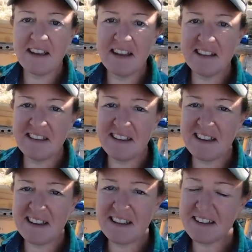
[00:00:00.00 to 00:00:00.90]

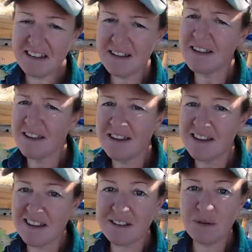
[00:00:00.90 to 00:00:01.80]

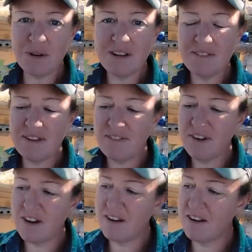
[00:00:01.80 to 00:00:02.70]
It's cool. If you
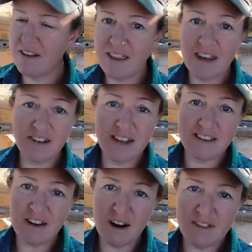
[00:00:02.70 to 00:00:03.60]
ever get a
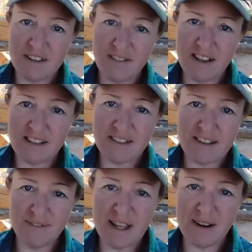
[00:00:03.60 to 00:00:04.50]
chance to harvest the face of a
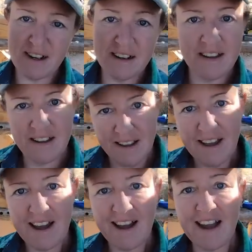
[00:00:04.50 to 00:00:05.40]
sunflower,
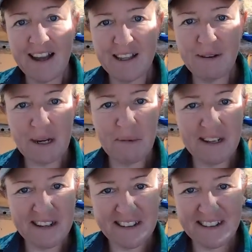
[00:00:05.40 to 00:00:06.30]
I highly
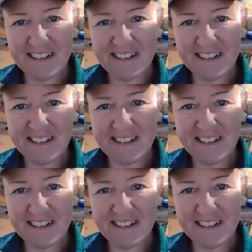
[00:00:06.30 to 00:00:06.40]
recommend it.